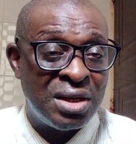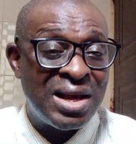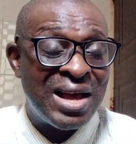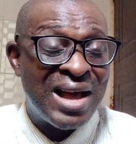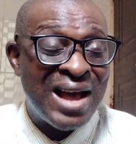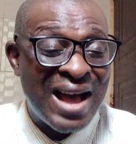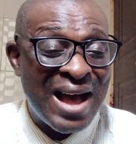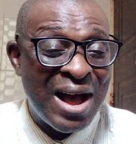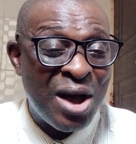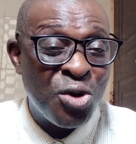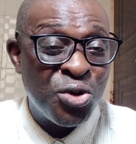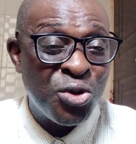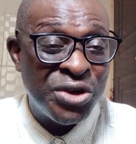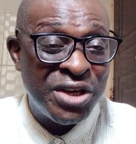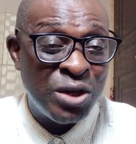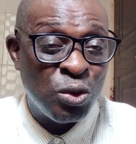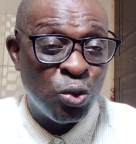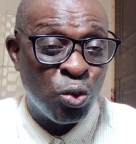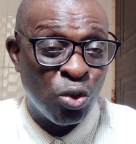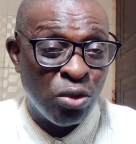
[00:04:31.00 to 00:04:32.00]
how
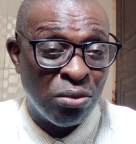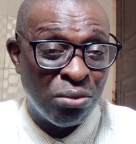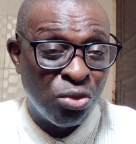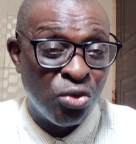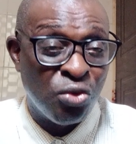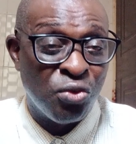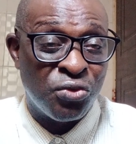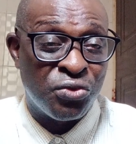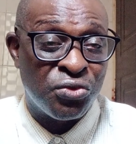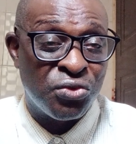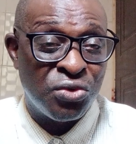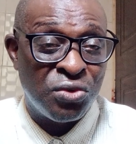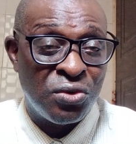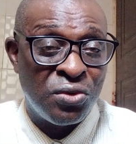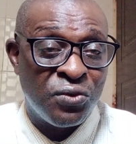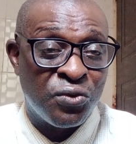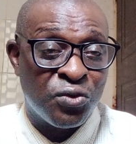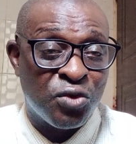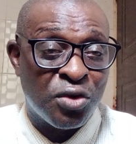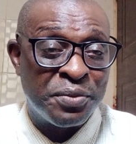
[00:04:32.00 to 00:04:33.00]
he will move
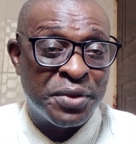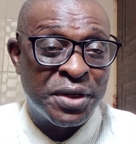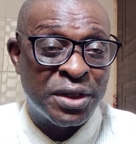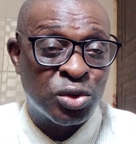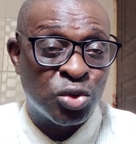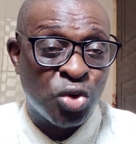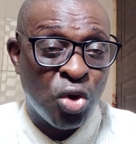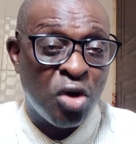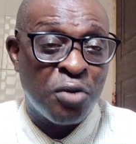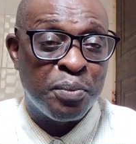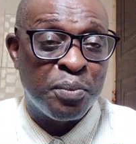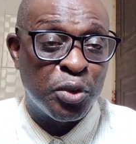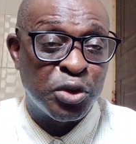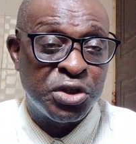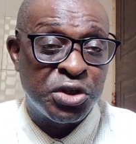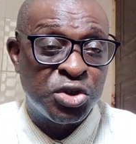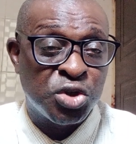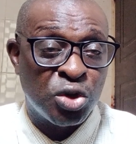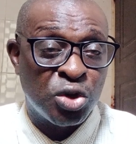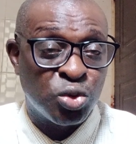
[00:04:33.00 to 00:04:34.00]
from the third
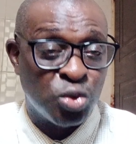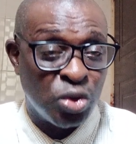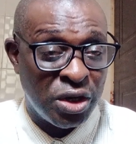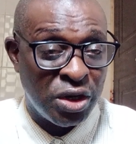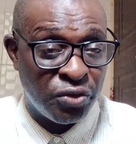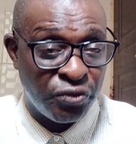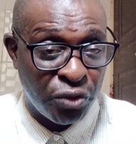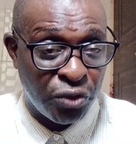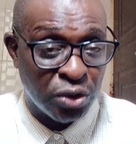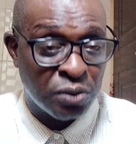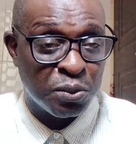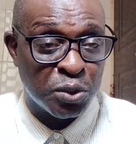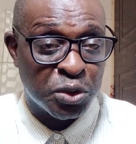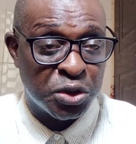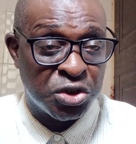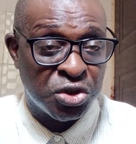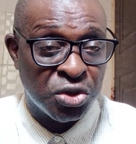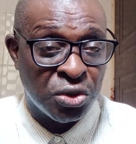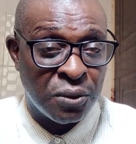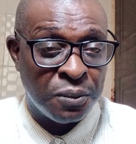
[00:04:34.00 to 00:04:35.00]
position to the fourth
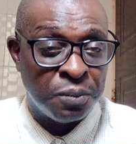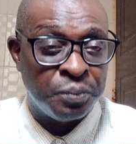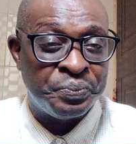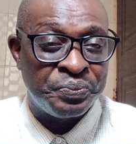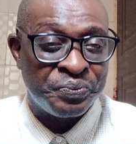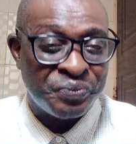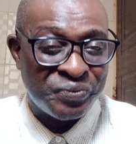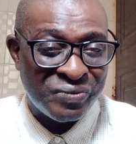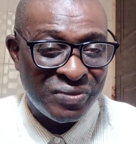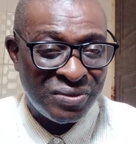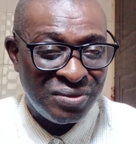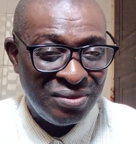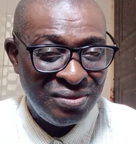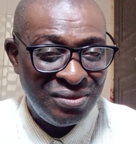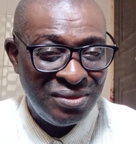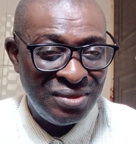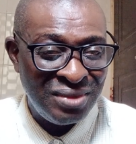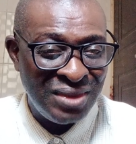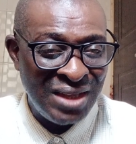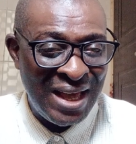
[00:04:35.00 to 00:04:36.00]
position.
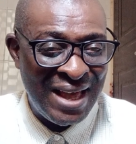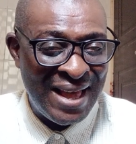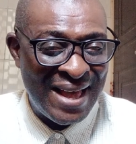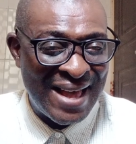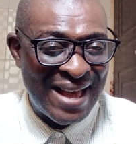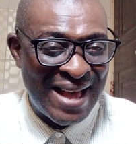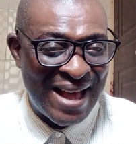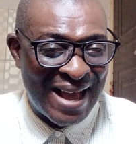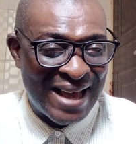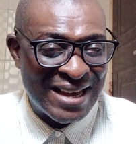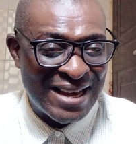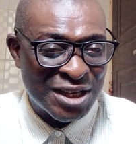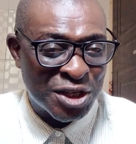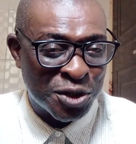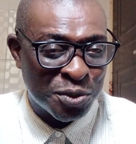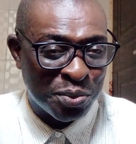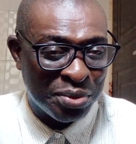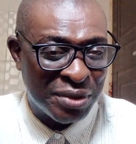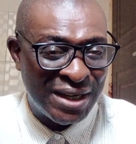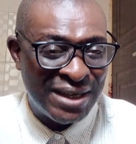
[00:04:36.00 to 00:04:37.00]
I
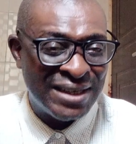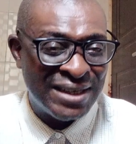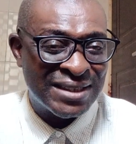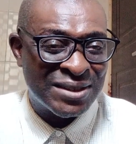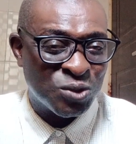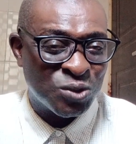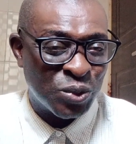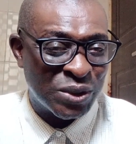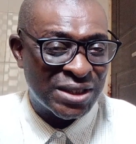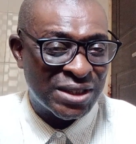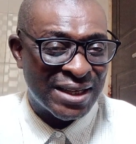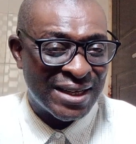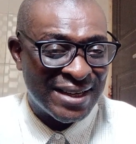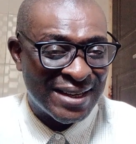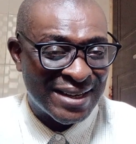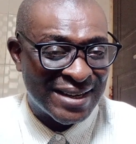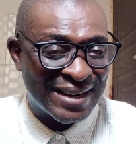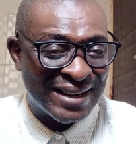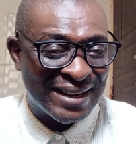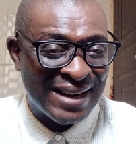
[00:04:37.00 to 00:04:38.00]
explain it with
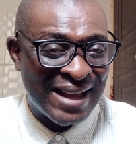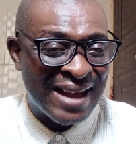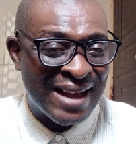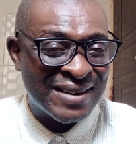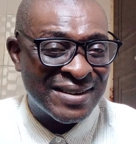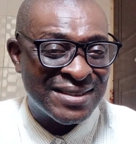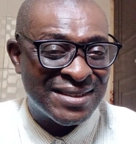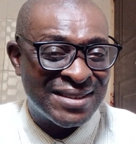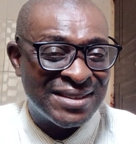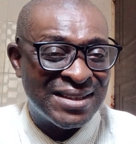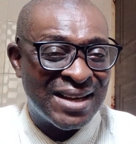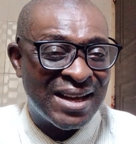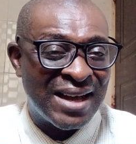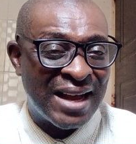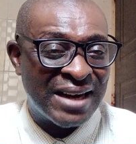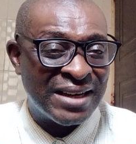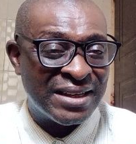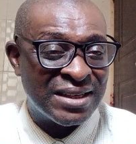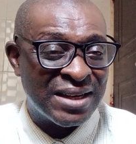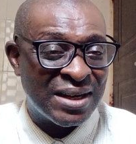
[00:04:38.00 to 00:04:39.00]
clarity
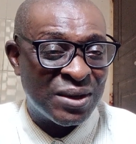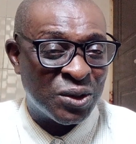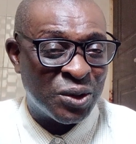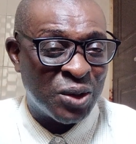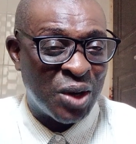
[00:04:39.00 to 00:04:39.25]
and